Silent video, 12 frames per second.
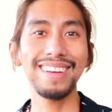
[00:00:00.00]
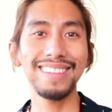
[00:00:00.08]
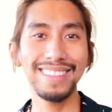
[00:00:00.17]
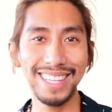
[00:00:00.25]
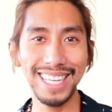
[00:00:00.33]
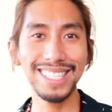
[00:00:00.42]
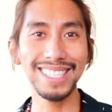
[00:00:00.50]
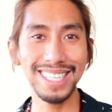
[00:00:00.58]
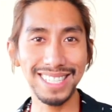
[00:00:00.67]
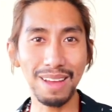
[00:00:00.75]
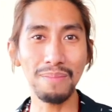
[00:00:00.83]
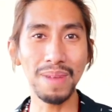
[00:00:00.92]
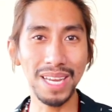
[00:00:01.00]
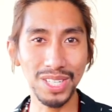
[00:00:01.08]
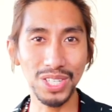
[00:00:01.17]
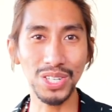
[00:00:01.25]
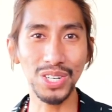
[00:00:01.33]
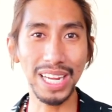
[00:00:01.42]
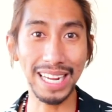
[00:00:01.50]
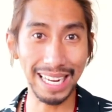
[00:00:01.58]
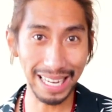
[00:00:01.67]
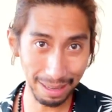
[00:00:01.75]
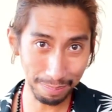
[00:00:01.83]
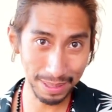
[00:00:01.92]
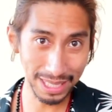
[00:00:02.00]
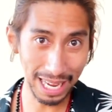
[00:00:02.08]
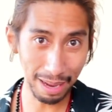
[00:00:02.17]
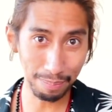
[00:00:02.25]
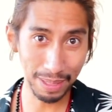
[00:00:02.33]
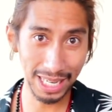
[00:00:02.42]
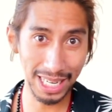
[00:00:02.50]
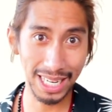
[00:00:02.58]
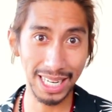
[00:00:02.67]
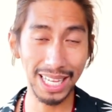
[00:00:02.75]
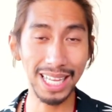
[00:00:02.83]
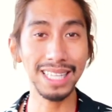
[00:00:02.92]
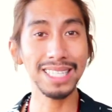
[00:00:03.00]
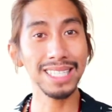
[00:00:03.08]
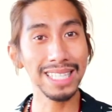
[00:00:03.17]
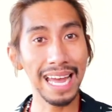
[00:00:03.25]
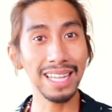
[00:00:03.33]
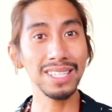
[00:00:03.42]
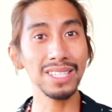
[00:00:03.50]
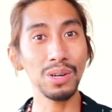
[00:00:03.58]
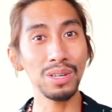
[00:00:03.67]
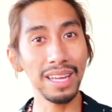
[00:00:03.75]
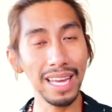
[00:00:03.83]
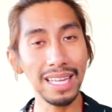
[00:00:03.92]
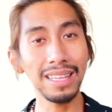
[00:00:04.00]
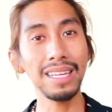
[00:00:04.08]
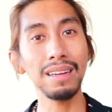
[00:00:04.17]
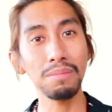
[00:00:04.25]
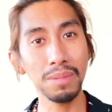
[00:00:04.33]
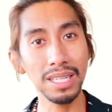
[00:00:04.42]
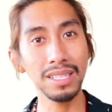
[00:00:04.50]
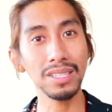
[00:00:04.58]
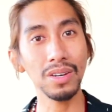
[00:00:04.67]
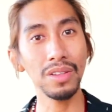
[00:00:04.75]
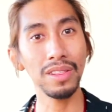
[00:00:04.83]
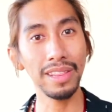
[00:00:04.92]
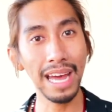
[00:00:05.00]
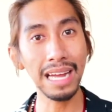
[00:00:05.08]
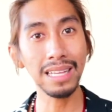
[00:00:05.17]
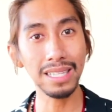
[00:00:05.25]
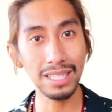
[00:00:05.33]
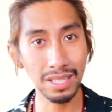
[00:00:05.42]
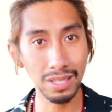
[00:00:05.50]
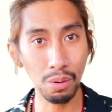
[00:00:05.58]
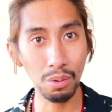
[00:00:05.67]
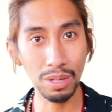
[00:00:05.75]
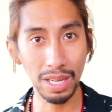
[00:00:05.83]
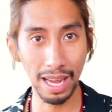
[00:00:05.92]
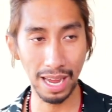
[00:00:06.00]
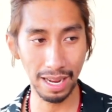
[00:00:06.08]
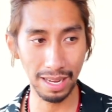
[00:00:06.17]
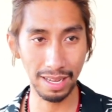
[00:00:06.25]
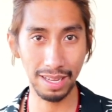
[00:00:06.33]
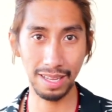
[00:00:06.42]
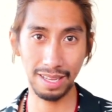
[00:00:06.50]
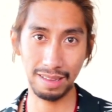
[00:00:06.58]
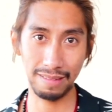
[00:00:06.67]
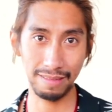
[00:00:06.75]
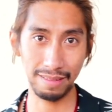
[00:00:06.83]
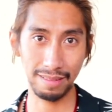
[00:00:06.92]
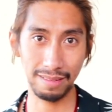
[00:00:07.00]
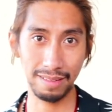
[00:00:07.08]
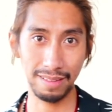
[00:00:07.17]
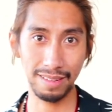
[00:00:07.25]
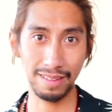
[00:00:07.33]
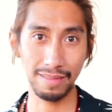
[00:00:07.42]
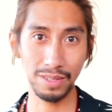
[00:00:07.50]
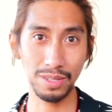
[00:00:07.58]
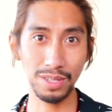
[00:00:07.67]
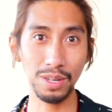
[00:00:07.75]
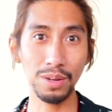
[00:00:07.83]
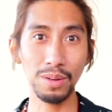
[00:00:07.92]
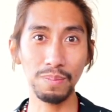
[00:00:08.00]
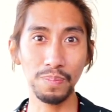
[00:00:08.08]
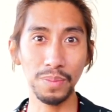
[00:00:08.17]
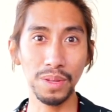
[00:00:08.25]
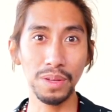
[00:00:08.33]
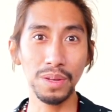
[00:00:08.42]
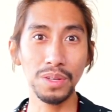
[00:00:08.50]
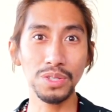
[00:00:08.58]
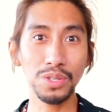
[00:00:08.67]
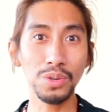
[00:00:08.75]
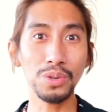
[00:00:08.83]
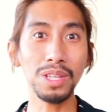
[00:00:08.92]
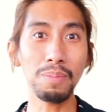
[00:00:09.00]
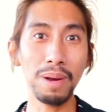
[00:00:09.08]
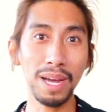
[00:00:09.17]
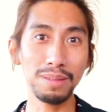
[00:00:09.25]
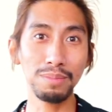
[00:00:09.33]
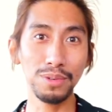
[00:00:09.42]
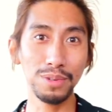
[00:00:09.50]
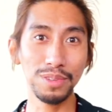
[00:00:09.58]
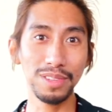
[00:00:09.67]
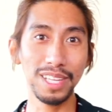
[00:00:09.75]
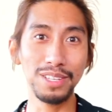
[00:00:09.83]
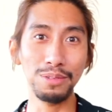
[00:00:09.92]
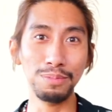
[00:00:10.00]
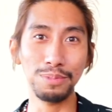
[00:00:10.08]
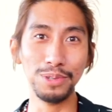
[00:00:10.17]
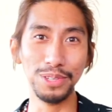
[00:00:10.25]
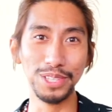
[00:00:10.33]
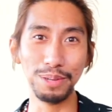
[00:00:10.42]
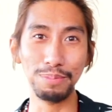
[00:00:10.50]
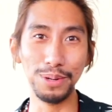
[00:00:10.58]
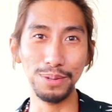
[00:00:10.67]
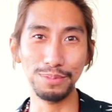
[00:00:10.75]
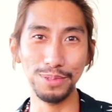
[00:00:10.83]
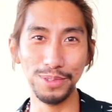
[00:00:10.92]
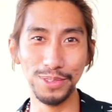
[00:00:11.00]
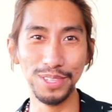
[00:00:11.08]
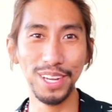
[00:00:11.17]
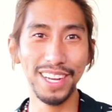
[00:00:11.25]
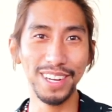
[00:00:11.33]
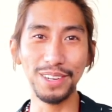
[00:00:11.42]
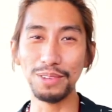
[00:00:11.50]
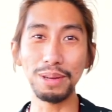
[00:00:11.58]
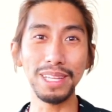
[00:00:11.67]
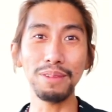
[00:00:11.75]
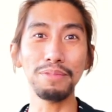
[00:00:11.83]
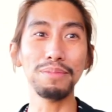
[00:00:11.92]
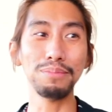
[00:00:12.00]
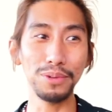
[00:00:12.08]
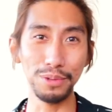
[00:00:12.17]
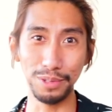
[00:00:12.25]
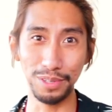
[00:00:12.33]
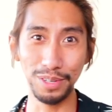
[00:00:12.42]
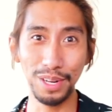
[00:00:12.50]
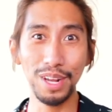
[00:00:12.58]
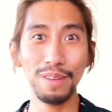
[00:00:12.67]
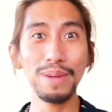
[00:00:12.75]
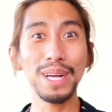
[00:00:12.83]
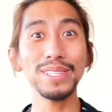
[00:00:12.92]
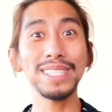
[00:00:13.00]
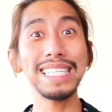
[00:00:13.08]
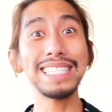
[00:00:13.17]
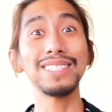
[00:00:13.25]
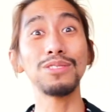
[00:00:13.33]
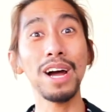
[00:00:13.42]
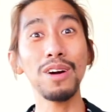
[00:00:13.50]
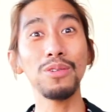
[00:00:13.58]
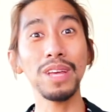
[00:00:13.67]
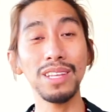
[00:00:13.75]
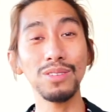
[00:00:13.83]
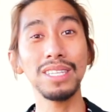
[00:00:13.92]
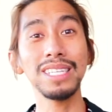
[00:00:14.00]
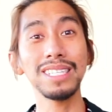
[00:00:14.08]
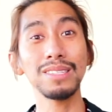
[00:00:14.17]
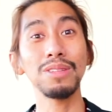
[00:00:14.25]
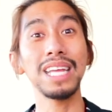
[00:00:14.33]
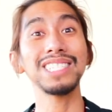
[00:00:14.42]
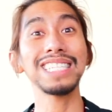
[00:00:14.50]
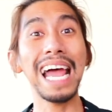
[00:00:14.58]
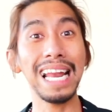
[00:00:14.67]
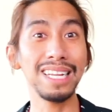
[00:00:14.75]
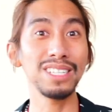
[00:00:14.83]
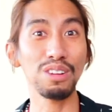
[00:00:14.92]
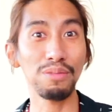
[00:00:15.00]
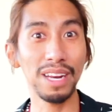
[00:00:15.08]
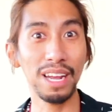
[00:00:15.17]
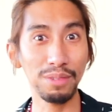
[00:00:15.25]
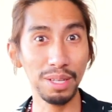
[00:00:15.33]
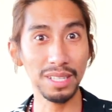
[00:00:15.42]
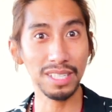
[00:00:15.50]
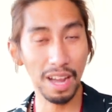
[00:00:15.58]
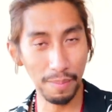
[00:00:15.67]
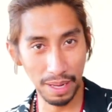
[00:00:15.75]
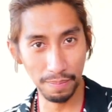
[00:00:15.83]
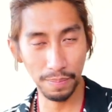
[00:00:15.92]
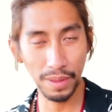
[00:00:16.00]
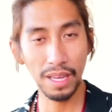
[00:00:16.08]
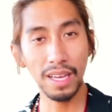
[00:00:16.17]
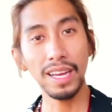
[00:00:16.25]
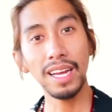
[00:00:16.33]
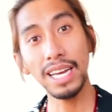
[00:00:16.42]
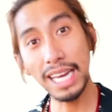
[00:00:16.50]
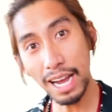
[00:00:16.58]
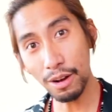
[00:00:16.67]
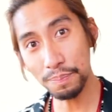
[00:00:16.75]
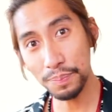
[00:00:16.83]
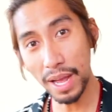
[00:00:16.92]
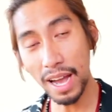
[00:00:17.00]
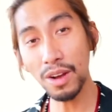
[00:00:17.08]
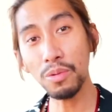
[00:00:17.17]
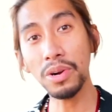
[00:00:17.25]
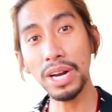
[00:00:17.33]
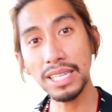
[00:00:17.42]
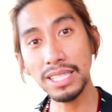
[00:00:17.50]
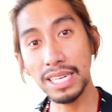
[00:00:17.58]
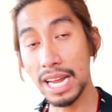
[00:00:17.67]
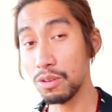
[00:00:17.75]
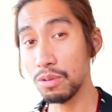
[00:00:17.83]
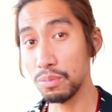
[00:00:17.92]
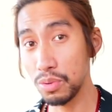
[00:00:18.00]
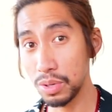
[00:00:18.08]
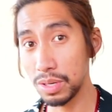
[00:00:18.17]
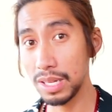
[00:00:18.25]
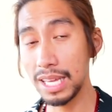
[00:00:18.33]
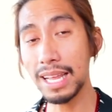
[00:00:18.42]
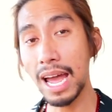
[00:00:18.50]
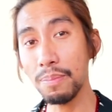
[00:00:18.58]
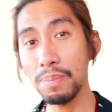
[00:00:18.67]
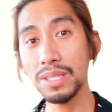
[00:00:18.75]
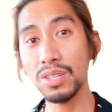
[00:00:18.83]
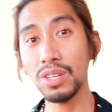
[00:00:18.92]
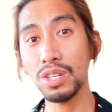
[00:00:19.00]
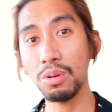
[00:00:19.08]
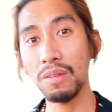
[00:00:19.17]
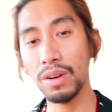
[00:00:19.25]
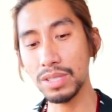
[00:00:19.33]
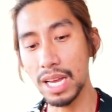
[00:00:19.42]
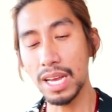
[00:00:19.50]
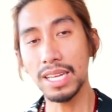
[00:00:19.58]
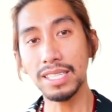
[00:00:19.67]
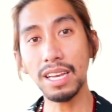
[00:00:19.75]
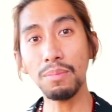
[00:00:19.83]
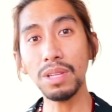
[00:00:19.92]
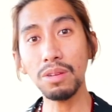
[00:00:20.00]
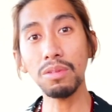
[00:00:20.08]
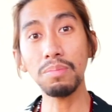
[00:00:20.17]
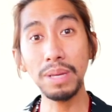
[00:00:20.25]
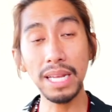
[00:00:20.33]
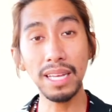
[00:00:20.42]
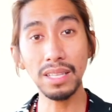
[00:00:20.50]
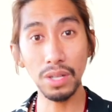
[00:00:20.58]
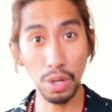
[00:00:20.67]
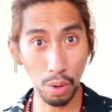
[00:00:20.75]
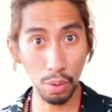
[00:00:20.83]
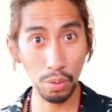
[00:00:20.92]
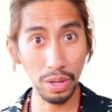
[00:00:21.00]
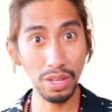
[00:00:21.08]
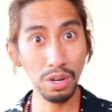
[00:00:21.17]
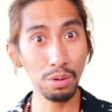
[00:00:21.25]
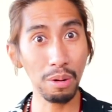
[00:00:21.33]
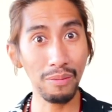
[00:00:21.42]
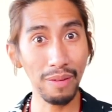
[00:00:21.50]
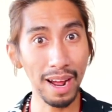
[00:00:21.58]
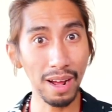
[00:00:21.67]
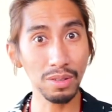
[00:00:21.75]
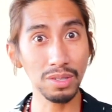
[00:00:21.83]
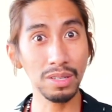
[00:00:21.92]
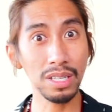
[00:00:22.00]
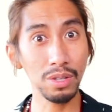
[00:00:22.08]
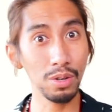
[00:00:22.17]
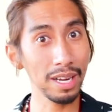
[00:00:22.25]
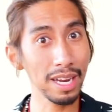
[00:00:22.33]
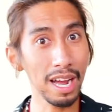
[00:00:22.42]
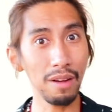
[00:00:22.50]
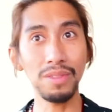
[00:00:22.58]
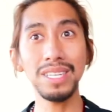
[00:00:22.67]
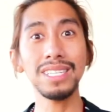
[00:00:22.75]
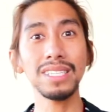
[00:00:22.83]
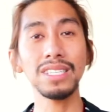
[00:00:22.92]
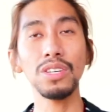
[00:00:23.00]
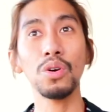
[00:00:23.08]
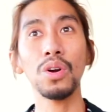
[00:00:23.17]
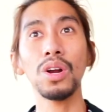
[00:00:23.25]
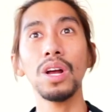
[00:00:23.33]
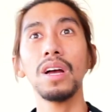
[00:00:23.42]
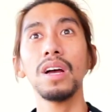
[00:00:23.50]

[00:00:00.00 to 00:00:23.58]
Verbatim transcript: This is a major eclipse happening. It stands on 18 months on that zodiac. So, screw the blood moon, the new moon, the blue moon, or whatever moon, because this is Rahu Ketu. This is the challenge of a lifetime that's coming. Now, aqua rising, aqua moon, it happens in your 12th house. Something will be let go in your 12th house so that you can have. This is your